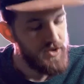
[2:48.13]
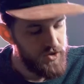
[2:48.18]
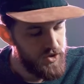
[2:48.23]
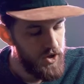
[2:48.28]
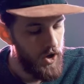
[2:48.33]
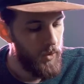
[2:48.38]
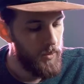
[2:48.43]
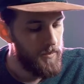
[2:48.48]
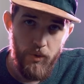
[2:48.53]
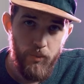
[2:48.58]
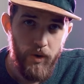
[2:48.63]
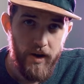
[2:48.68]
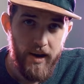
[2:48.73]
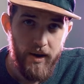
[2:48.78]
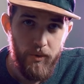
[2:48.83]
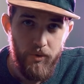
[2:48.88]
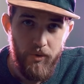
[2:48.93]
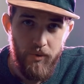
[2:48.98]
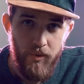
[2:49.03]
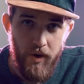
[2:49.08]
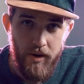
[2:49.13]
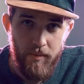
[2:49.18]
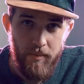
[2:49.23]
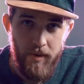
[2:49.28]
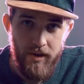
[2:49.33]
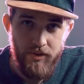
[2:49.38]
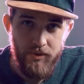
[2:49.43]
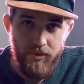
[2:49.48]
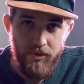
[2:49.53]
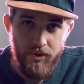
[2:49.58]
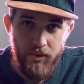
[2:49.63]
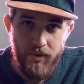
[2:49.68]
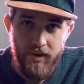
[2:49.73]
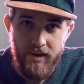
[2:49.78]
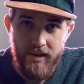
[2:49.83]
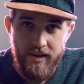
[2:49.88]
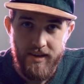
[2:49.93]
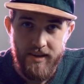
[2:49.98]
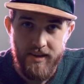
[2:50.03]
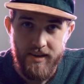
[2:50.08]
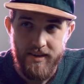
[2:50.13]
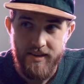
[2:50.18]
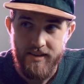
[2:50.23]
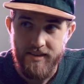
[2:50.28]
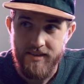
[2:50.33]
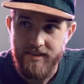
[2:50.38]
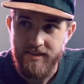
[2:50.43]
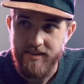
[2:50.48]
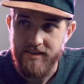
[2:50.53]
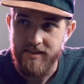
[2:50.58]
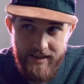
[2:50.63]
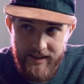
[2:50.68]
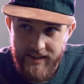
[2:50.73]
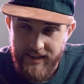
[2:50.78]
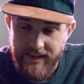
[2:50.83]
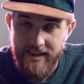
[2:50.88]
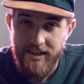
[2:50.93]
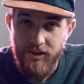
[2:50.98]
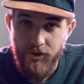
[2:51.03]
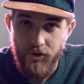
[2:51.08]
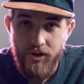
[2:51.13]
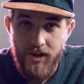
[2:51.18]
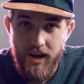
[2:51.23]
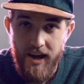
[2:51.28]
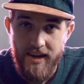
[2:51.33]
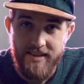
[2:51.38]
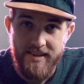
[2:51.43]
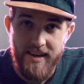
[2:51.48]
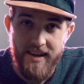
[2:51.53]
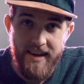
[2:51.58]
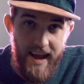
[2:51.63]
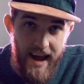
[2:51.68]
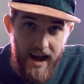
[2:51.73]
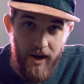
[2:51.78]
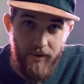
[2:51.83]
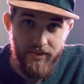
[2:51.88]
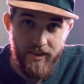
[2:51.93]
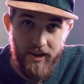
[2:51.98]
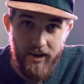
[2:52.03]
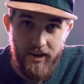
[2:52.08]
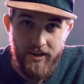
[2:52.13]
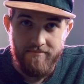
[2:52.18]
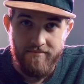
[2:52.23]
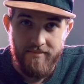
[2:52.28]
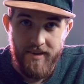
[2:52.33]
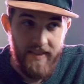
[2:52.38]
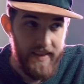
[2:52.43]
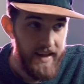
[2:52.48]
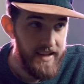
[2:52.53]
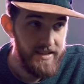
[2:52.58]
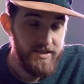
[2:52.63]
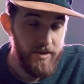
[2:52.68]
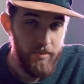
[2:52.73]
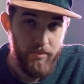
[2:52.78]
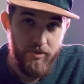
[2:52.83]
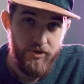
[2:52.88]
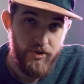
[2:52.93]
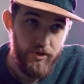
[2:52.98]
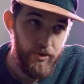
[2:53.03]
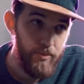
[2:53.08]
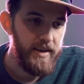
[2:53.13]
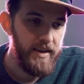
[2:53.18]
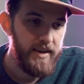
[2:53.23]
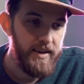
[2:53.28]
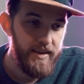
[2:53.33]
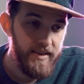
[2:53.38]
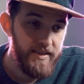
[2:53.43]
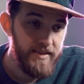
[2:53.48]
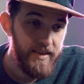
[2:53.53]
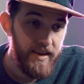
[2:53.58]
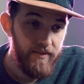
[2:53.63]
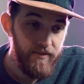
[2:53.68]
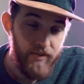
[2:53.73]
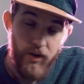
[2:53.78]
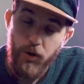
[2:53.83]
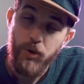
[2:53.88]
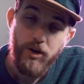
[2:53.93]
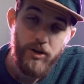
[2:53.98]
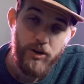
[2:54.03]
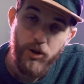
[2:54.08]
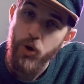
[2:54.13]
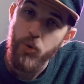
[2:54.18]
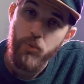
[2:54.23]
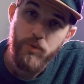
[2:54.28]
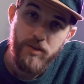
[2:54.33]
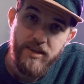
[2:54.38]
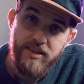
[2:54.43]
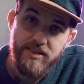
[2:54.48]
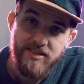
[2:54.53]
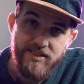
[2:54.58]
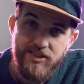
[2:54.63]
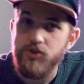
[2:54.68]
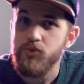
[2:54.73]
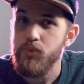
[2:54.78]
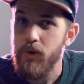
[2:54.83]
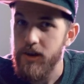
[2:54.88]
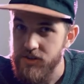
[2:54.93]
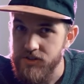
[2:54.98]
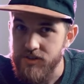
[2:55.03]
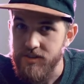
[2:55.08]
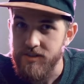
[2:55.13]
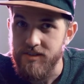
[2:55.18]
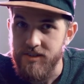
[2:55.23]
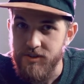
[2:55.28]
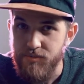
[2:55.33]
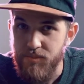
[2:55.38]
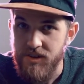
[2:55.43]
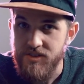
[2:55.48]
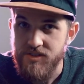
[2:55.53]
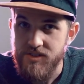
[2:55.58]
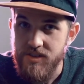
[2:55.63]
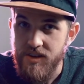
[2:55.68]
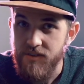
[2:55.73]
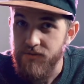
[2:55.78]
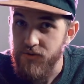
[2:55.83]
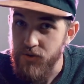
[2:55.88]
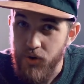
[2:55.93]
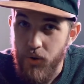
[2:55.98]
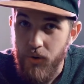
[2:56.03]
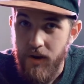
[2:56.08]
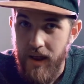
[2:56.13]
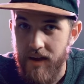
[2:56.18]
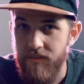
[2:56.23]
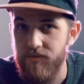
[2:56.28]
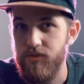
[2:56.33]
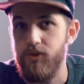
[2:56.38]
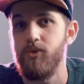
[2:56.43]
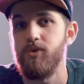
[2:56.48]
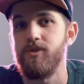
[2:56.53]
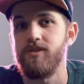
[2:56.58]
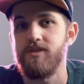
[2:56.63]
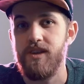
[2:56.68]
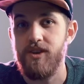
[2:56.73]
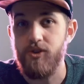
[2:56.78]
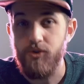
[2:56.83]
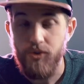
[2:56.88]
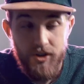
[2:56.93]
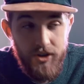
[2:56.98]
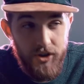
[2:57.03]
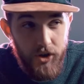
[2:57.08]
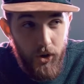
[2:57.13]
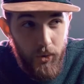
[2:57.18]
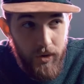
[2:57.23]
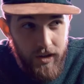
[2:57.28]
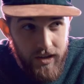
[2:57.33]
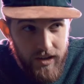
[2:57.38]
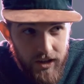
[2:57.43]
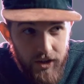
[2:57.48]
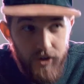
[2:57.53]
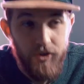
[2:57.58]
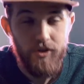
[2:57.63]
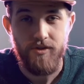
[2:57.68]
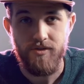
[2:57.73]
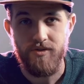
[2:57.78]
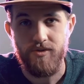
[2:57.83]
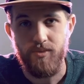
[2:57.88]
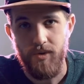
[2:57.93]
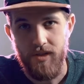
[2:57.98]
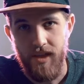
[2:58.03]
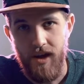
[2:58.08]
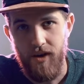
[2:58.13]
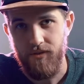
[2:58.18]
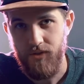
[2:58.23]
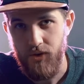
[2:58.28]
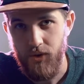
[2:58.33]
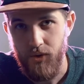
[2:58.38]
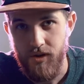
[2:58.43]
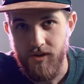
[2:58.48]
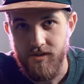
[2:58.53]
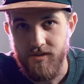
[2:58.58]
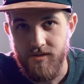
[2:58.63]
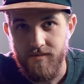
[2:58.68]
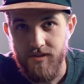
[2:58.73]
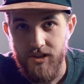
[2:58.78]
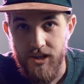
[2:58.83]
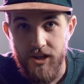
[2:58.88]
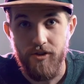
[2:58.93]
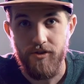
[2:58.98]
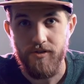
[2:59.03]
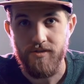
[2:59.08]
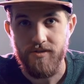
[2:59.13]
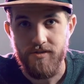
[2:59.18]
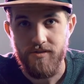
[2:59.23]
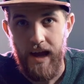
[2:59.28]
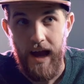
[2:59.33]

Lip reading: So what I would recommend you doing is getting your content out there. And that's number 2. It is a very lonely situation, especially if you don't have viewers. And you could go years without viewers. Years.